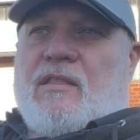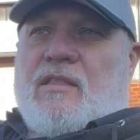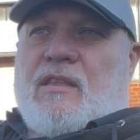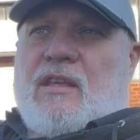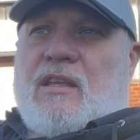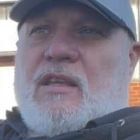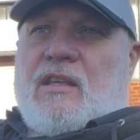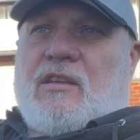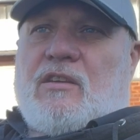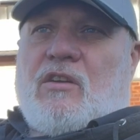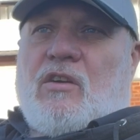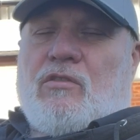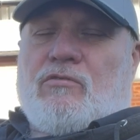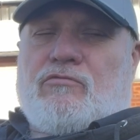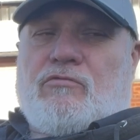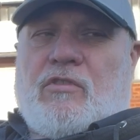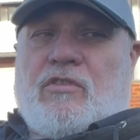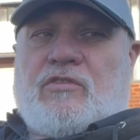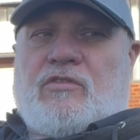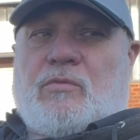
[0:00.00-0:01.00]
The
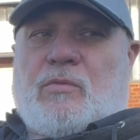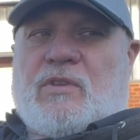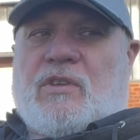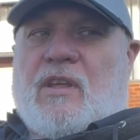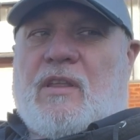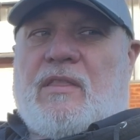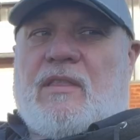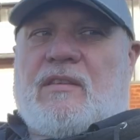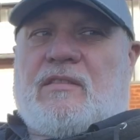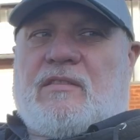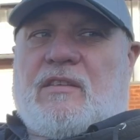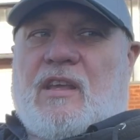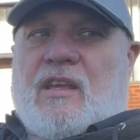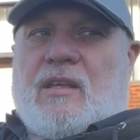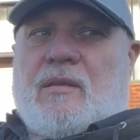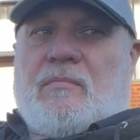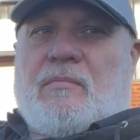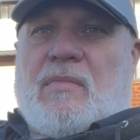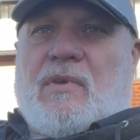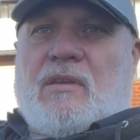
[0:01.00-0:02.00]
conrods were done the
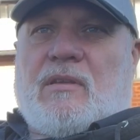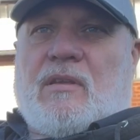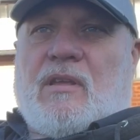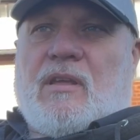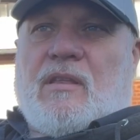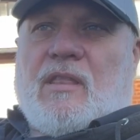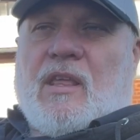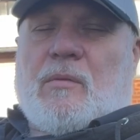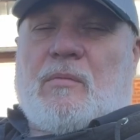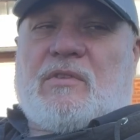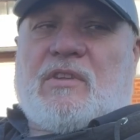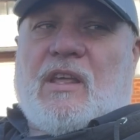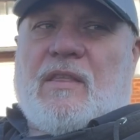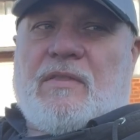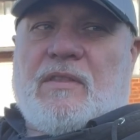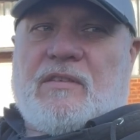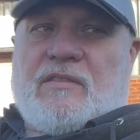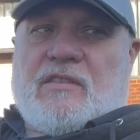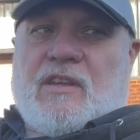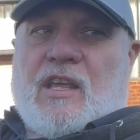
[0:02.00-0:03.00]
same. They were
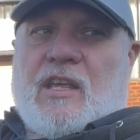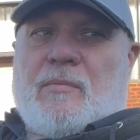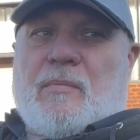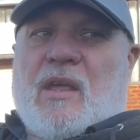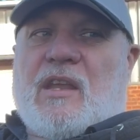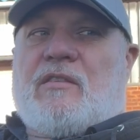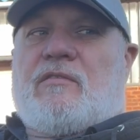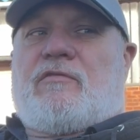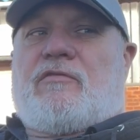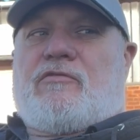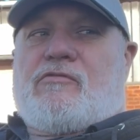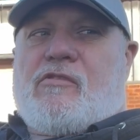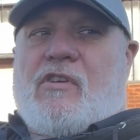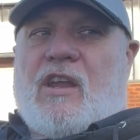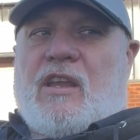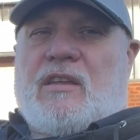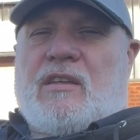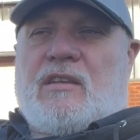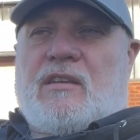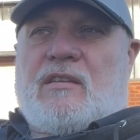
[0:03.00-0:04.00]
done the same end for
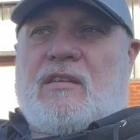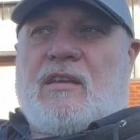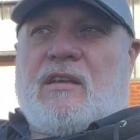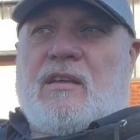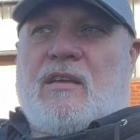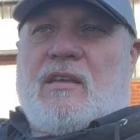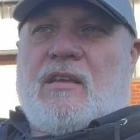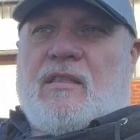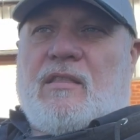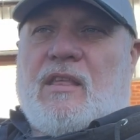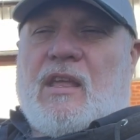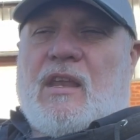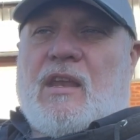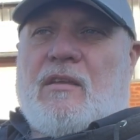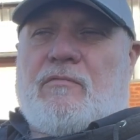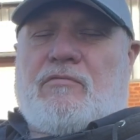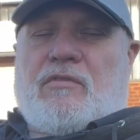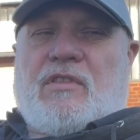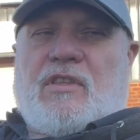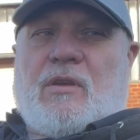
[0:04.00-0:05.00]
end. Then
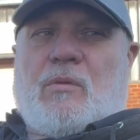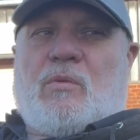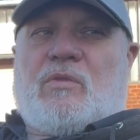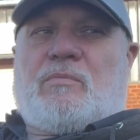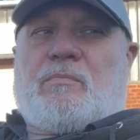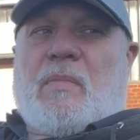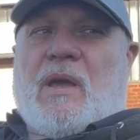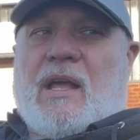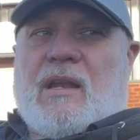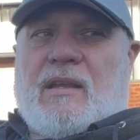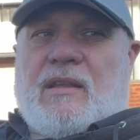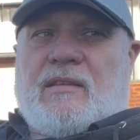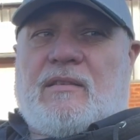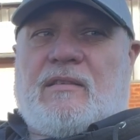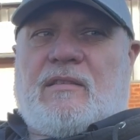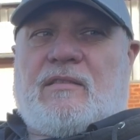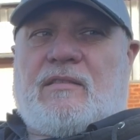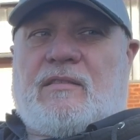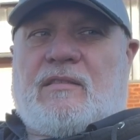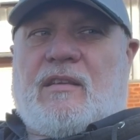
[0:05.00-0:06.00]
everything was
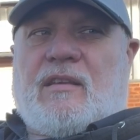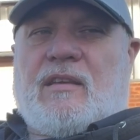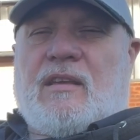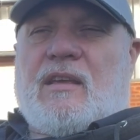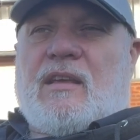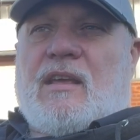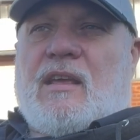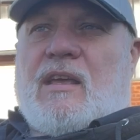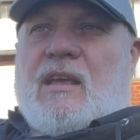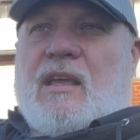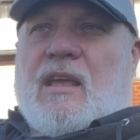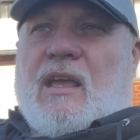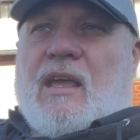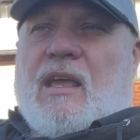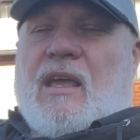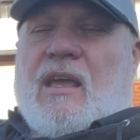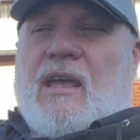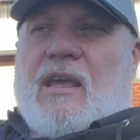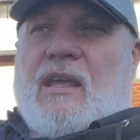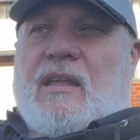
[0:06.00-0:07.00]
balanced,
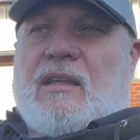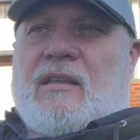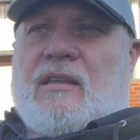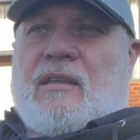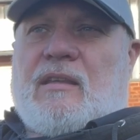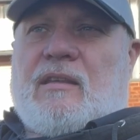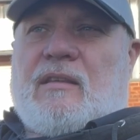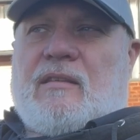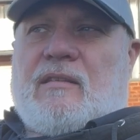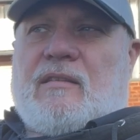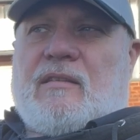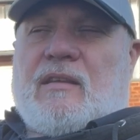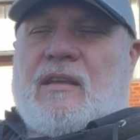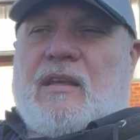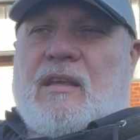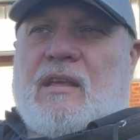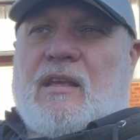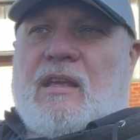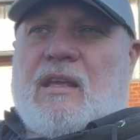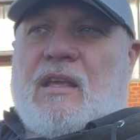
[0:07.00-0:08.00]
and
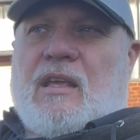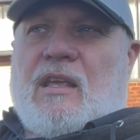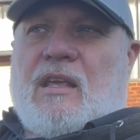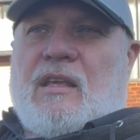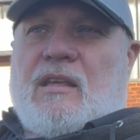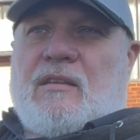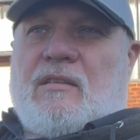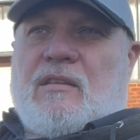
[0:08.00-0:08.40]
it